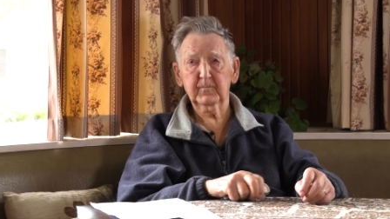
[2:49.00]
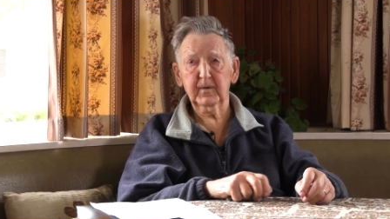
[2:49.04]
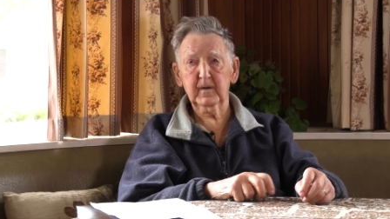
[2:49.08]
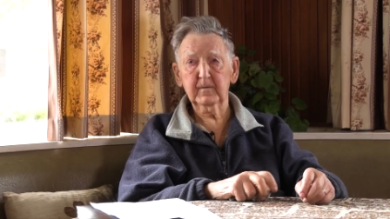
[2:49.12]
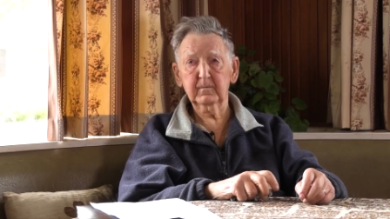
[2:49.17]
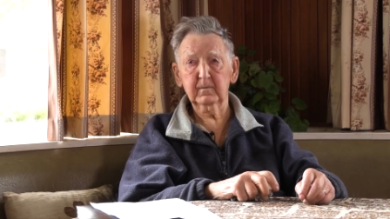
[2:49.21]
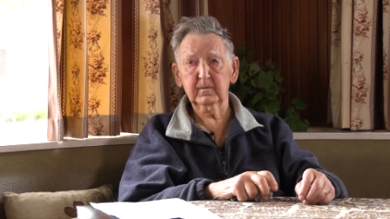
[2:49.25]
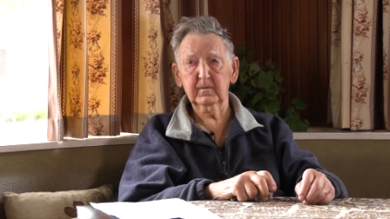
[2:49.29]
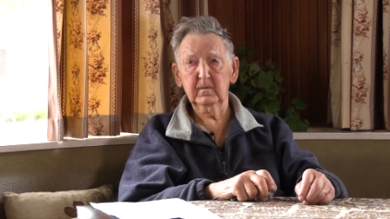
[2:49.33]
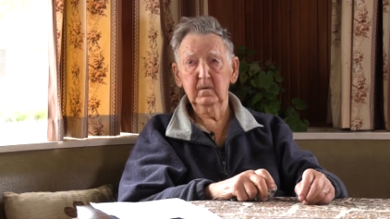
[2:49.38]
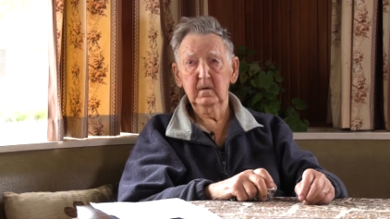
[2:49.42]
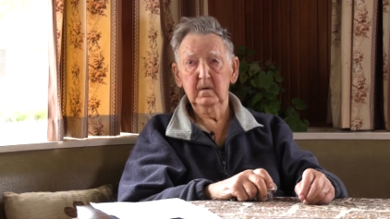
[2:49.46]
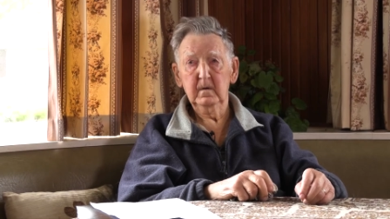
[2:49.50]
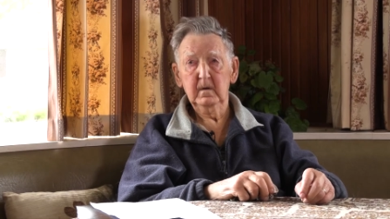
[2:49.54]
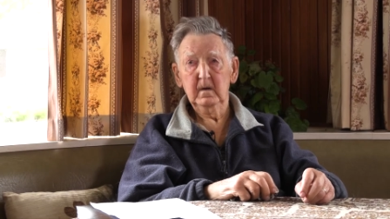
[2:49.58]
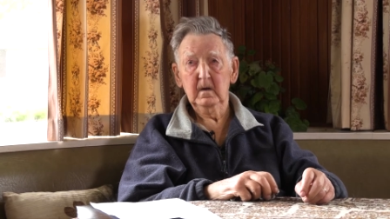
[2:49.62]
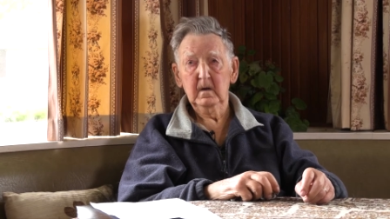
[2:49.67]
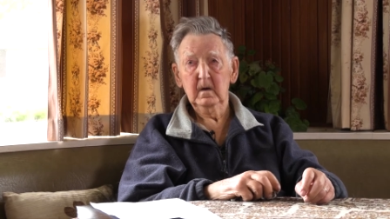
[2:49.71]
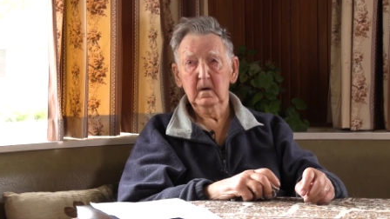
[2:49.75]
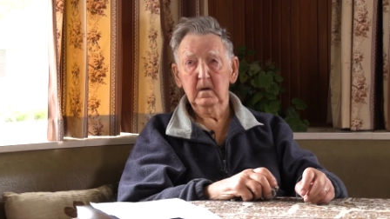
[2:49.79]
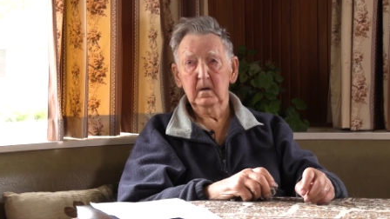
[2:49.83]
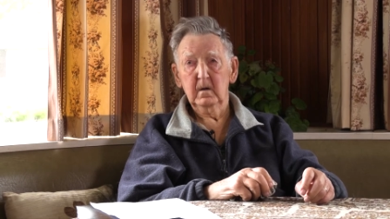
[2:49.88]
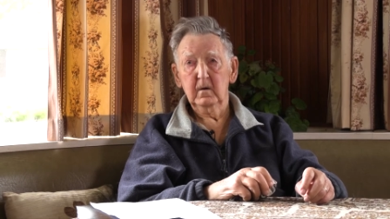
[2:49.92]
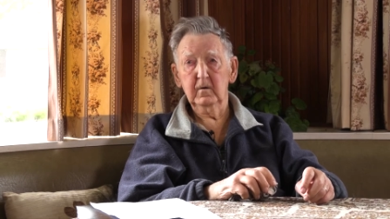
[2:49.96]
people
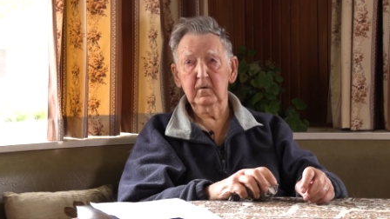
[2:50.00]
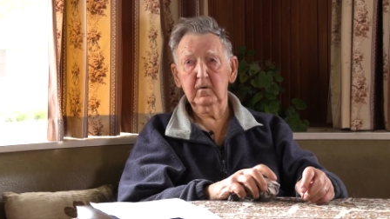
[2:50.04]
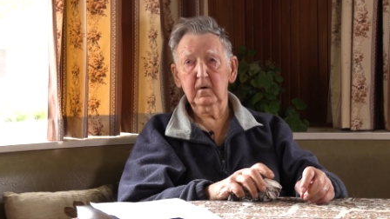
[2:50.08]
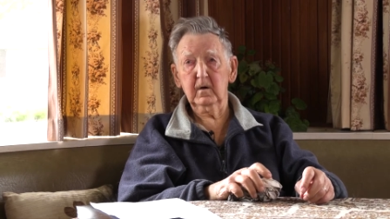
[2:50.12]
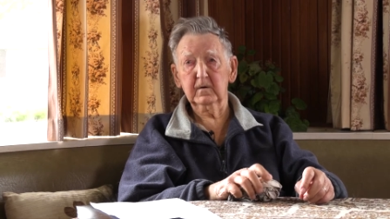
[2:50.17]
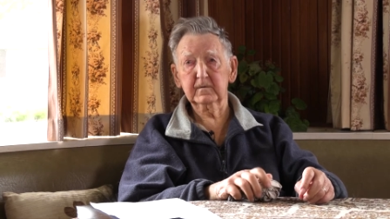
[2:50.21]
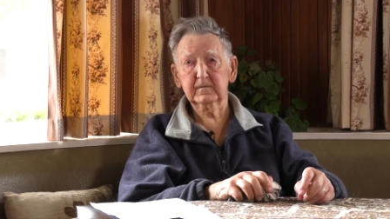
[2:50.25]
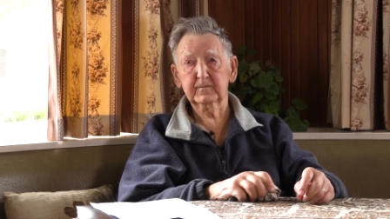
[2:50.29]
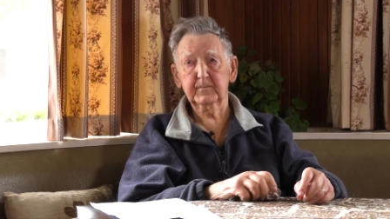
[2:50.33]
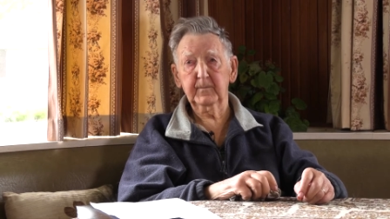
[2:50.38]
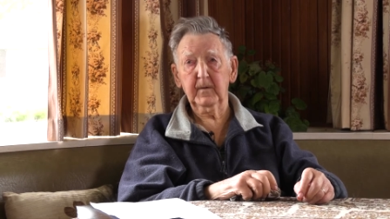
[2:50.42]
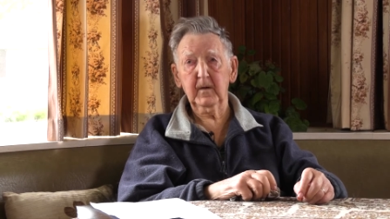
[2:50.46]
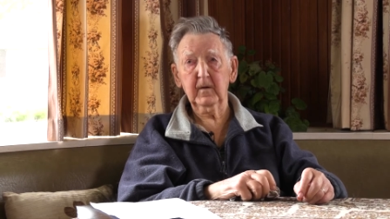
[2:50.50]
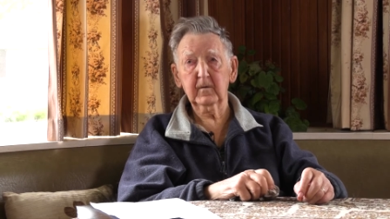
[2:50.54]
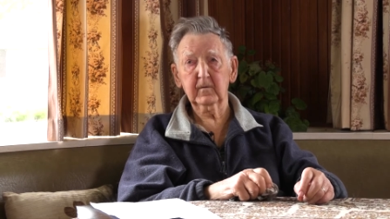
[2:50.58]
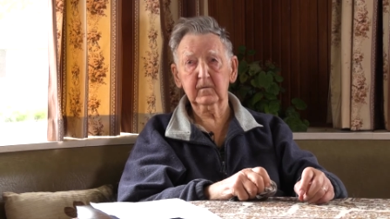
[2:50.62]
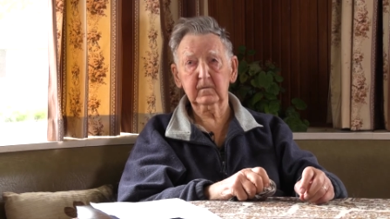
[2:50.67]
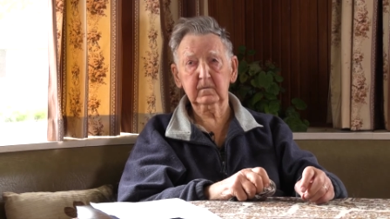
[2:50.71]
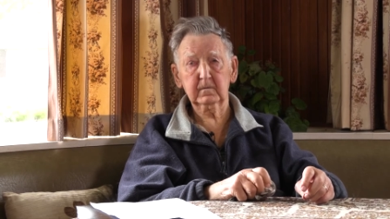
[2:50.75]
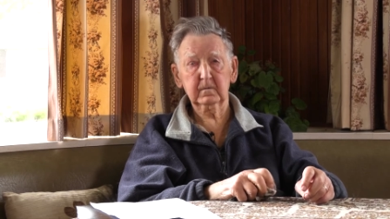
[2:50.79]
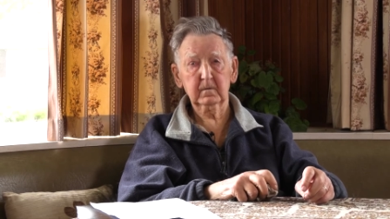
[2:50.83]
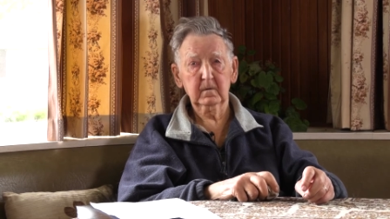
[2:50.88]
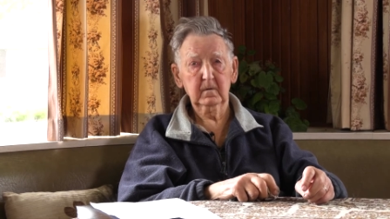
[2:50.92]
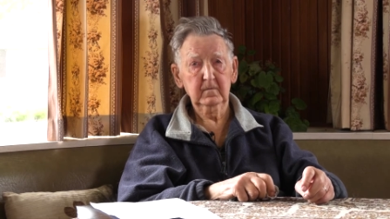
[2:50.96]
who I
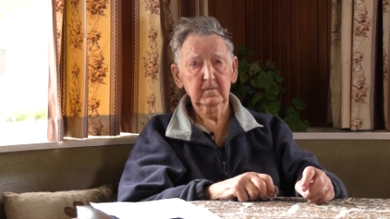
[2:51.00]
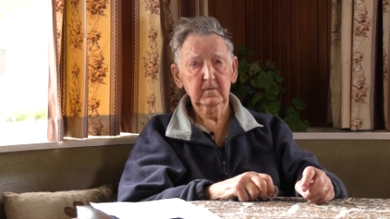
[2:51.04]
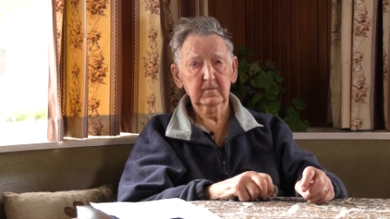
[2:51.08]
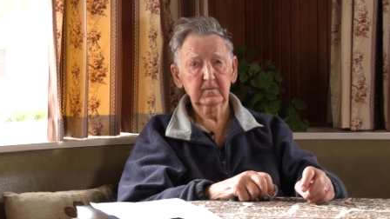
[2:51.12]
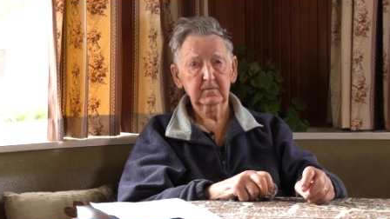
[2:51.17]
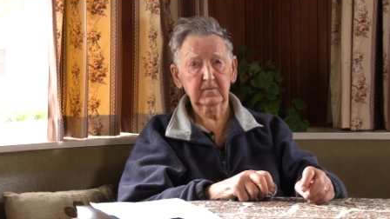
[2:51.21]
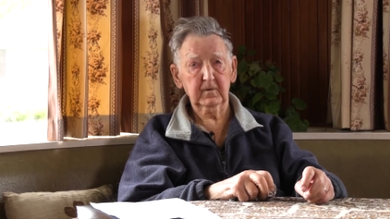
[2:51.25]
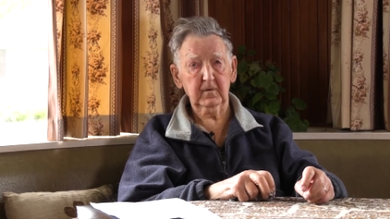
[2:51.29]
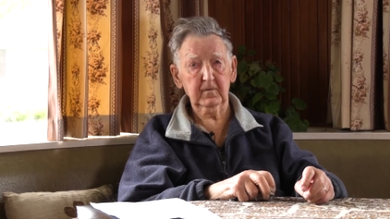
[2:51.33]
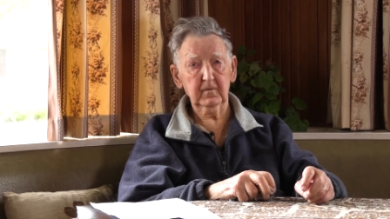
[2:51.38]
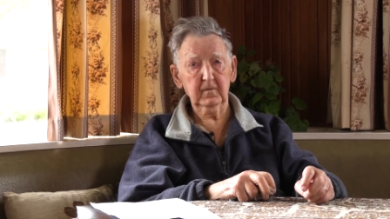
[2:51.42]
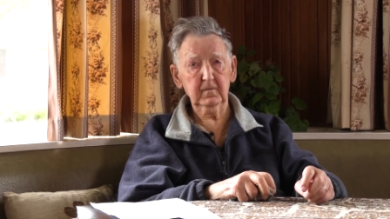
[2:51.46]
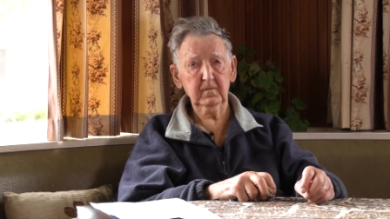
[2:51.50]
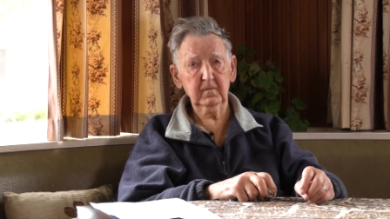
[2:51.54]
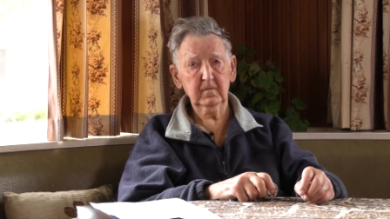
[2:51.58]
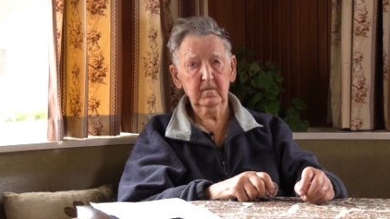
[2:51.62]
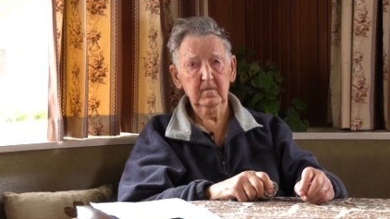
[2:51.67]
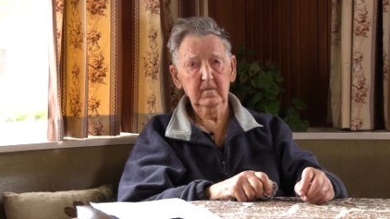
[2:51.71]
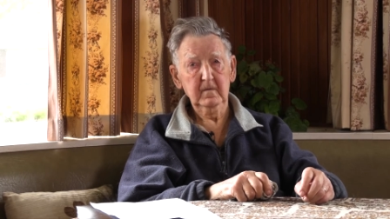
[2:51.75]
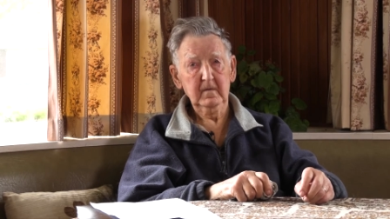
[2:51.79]
spoke to